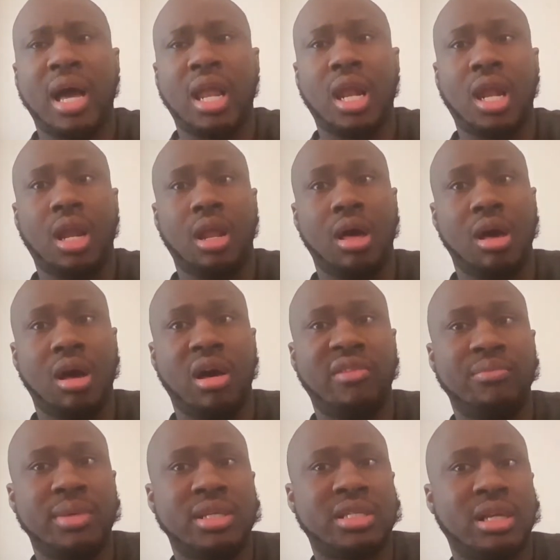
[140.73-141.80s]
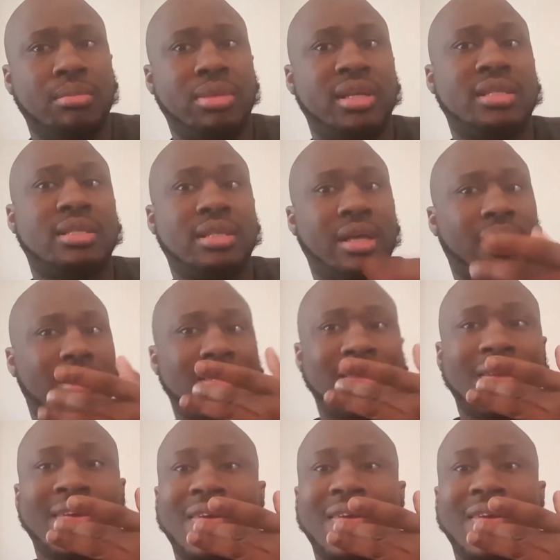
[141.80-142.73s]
I love me some Blistex.